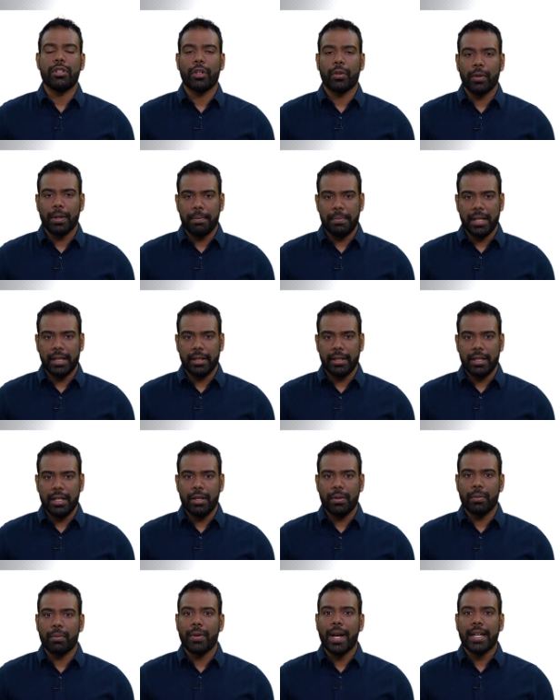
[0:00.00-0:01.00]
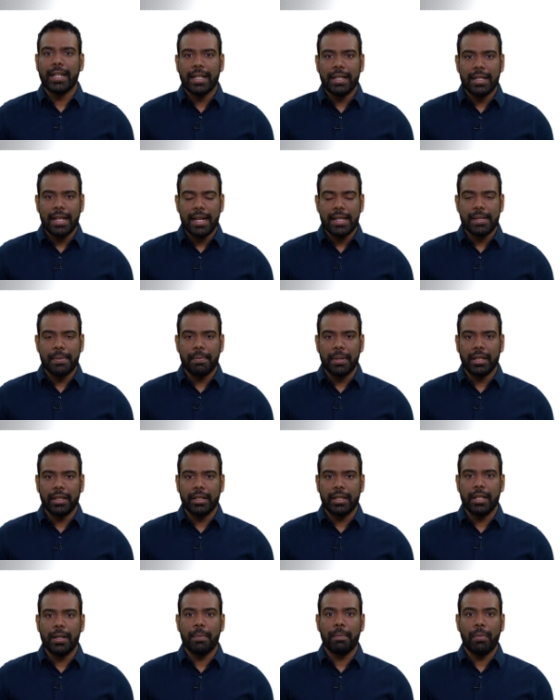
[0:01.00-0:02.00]
durability,
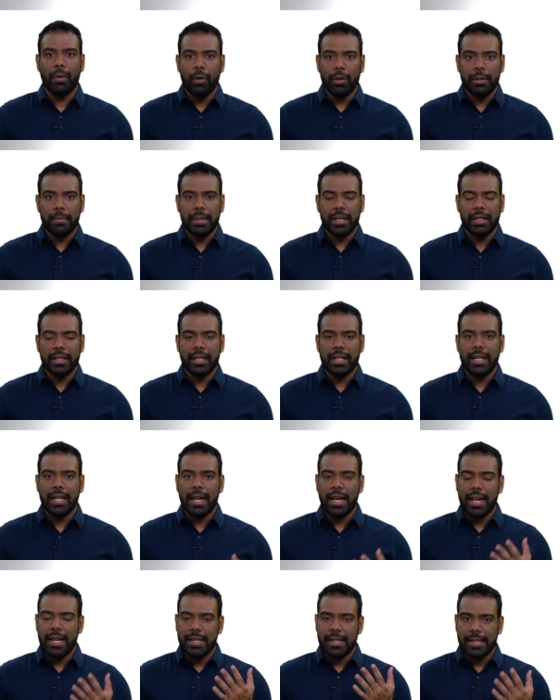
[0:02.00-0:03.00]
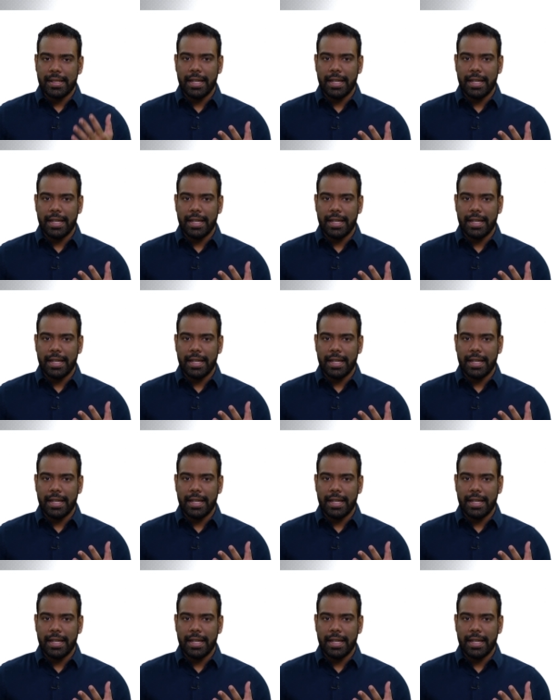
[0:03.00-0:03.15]
recognizability, portability, and